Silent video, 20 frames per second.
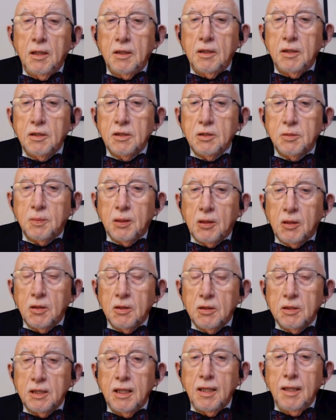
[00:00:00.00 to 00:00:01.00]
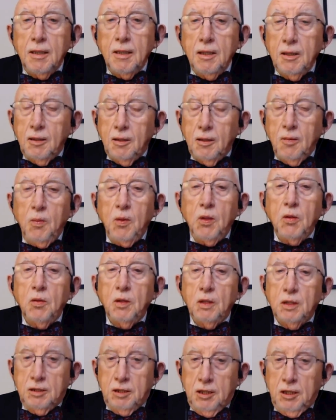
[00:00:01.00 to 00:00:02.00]
that is? Because in the
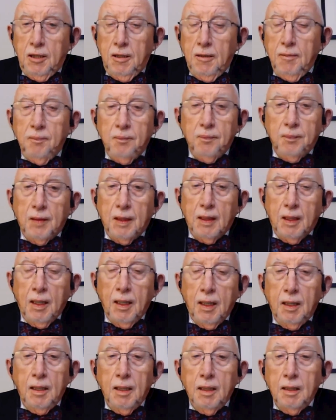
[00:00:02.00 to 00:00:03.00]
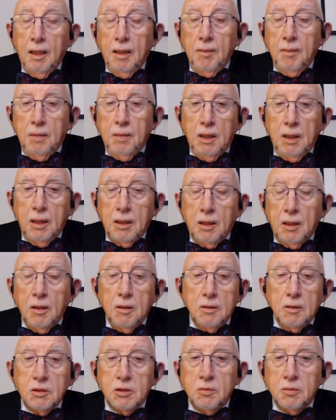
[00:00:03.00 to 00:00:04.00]
community, and I'm, I
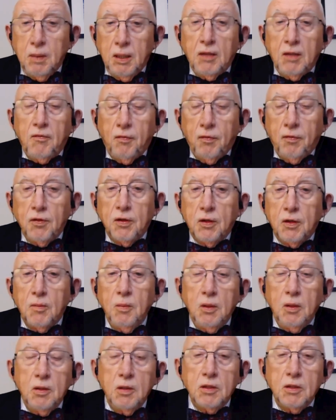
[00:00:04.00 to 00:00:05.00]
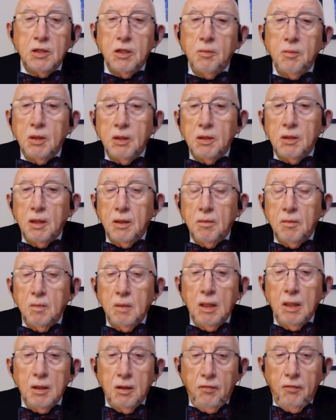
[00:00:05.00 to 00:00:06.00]
can't speak for the community, but
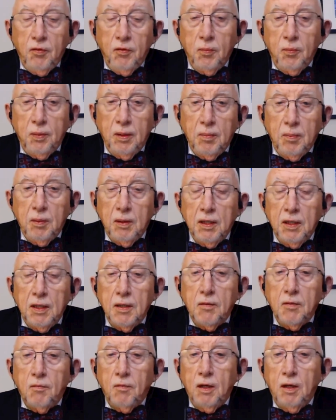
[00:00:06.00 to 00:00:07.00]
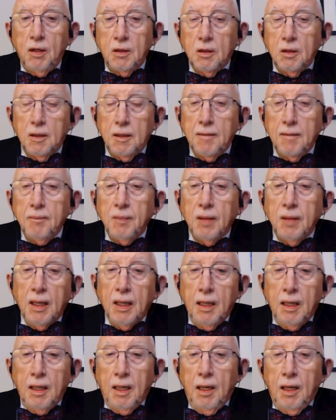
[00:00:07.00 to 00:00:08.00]
I interview people in it regularly.
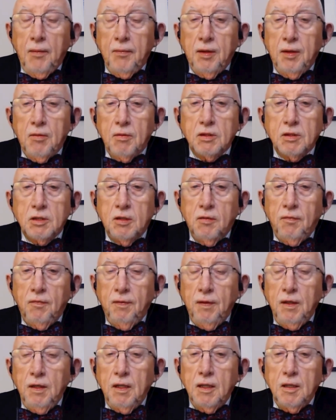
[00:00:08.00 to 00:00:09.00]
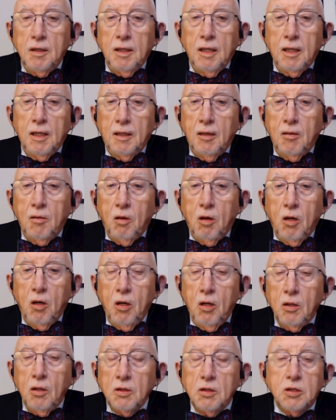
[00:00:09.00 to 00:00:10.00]
Uh, there is a feeling that there are
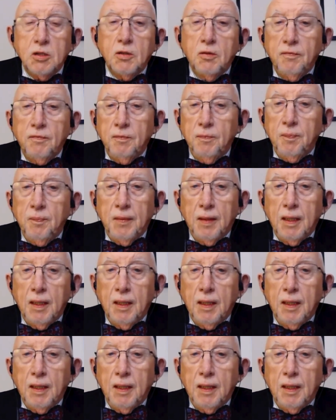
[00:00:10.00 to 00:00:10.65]
lots of